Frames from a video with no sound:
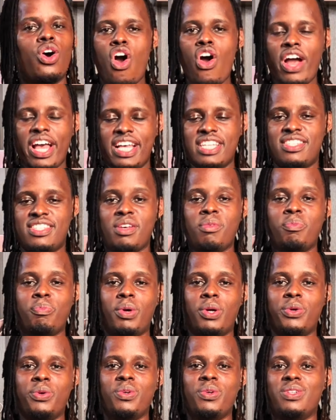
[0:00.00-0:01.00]
or a
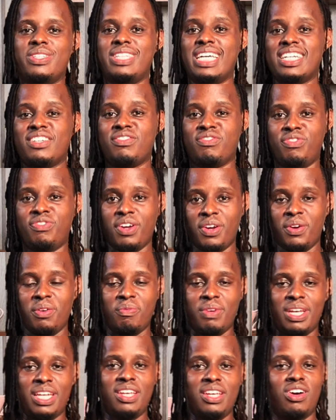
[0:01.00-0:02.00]
simple rule that very
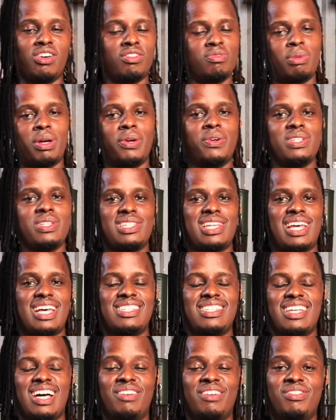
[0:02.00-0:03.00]
many of
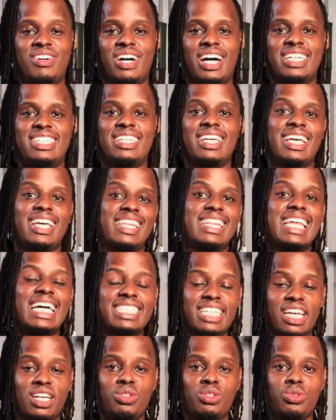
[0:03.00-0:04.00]
baristas have had,
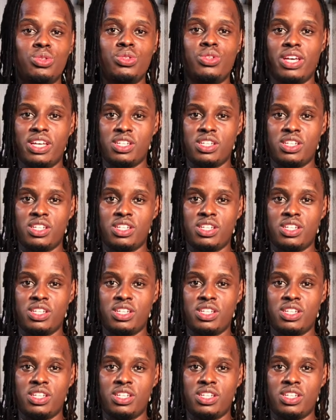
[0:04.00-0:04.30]
that a good